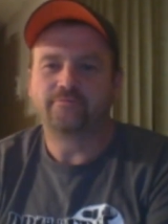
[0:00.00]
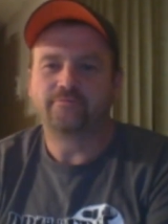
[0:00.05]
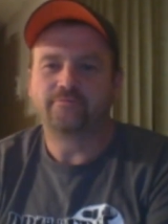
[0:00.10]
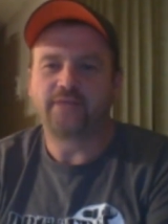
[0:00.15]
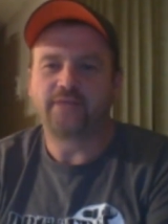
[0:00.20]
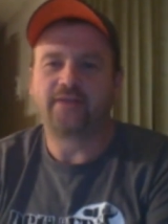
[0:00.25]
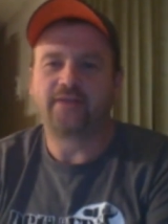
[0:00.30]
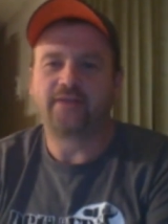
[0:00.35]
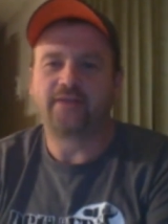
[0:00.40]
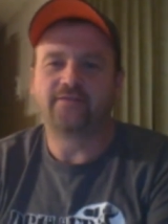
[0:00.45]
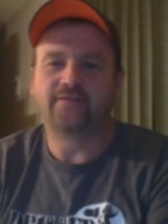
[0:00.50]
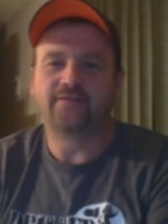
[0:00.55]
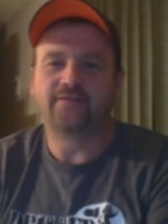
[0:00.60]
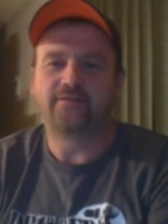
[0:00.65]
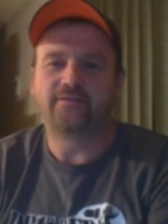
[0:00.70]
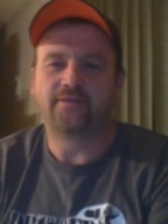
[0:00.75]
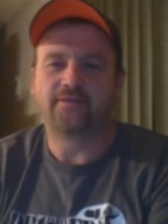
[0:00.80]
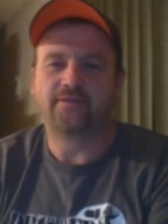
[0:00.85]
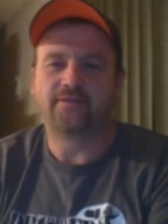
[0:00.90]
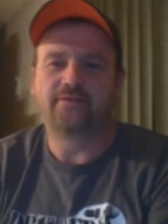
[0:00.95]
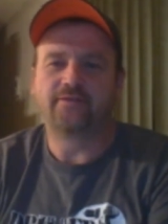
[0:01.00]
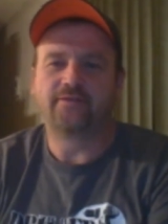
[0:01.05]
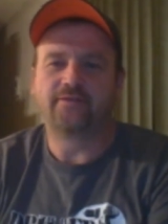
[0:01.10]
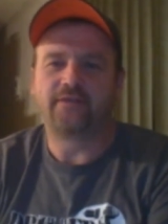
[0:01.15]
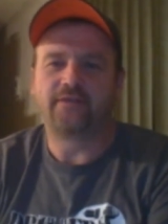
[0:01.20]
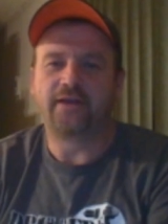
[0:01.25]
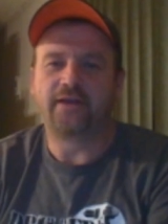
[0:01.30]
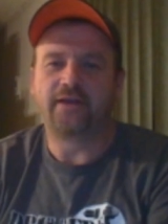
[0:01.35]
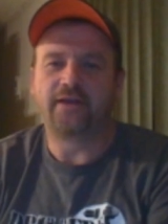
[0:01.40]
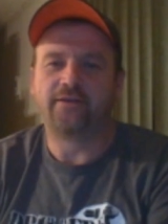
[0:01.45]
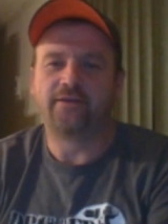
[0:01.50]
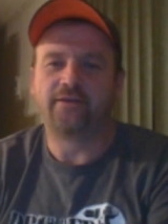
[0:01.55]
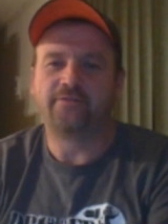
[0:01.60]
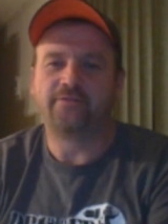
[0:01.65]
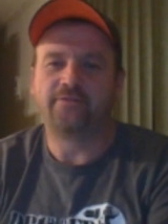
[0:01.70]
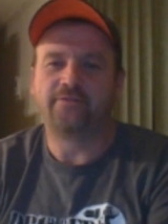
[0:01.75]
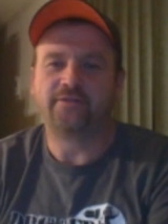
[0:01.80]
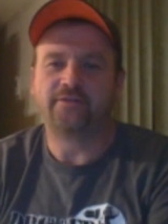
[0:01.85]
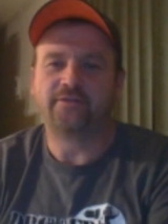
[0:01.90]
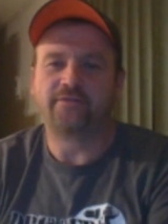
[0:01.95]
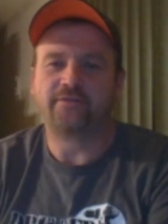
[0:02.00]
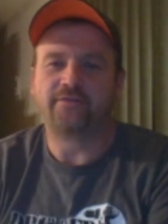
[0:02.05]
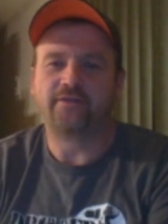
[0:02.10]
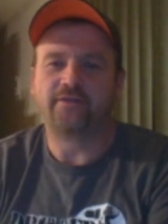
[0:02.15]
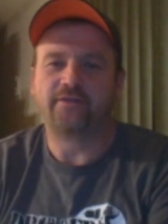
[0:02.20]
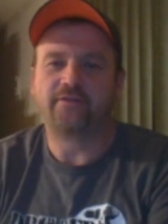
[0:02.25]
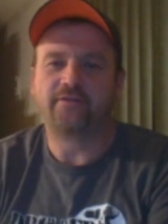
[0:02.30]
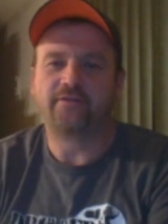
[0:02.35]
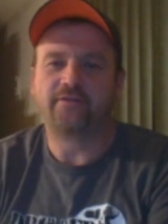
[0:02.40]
Yeah, it's got the additives and stuff in there.